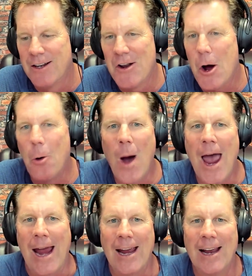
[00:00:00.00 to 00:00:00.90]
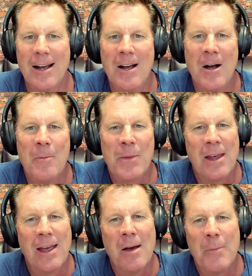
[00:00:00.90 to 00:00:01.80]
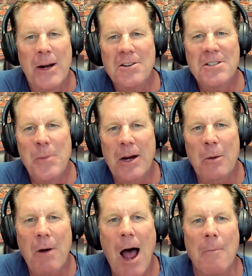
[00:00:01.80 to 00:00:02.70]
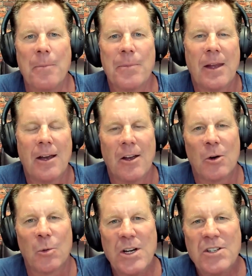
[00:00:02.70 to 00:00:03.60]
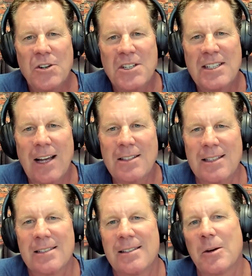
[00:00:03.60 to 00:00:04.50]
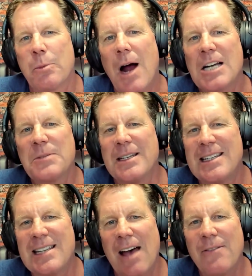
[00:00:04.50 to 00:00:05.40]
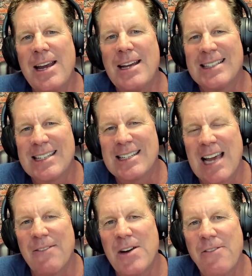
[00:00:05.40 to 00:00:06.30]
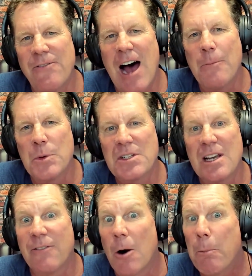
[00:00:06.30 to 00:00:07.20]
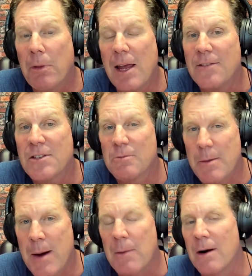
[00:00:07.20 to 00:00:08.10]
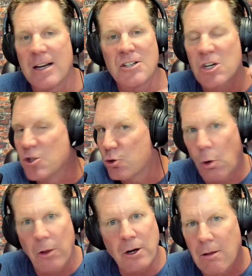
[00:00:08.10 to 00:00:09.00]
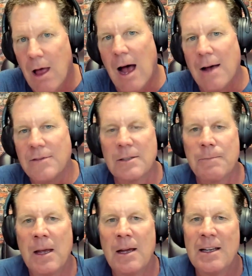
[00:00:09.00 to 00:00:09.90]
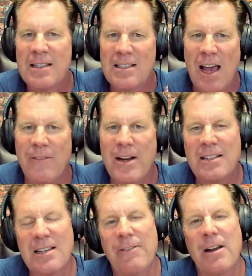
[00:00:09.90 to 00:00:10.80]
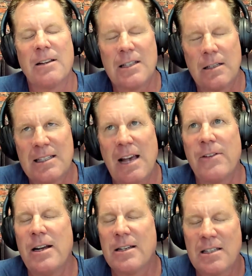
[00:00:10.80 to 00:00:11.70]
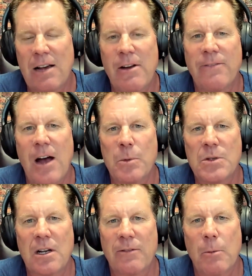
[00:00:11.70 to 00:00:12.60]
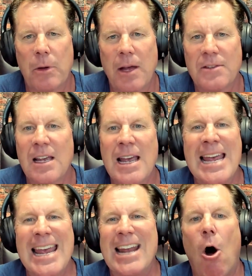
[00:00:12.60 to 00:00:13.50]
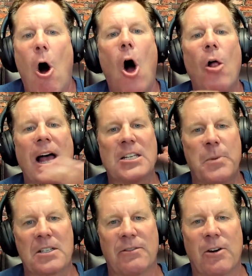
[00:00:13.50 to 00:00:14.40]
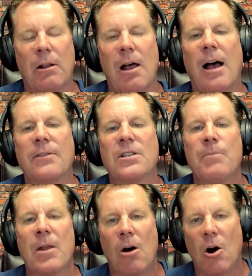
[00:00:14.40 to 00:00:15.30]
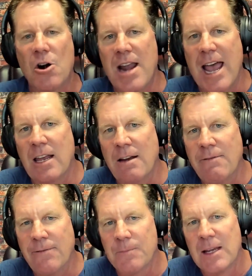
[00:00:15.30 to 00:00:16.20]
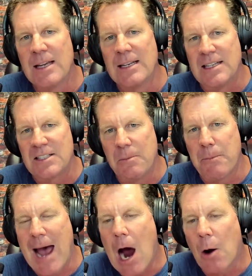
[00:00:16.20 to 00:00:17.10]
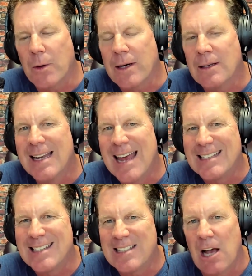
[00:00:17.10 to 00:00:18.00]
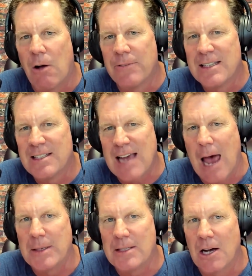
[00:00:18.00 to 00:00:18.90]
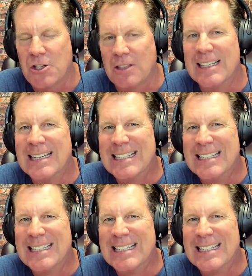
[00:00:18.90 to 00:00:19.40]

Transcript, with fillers: No way. But here's the bigger problem research tells us that approximately 70 to 75% of our beliefs, remember, that is controlling our lives, 70, 70, 70 to 75% of our beliefs in all aspects of our lives are negative, disempowering, and self sabotaging.